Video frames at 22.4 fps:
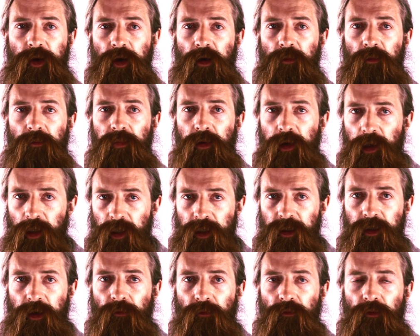a
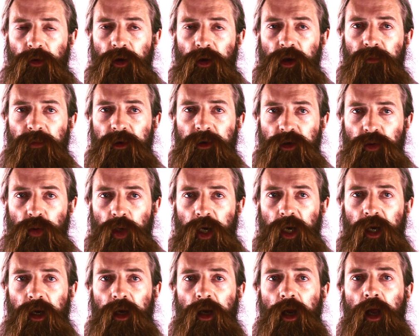complete difference,
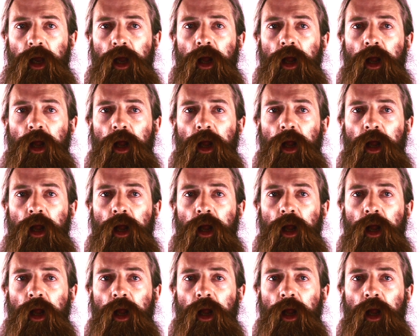between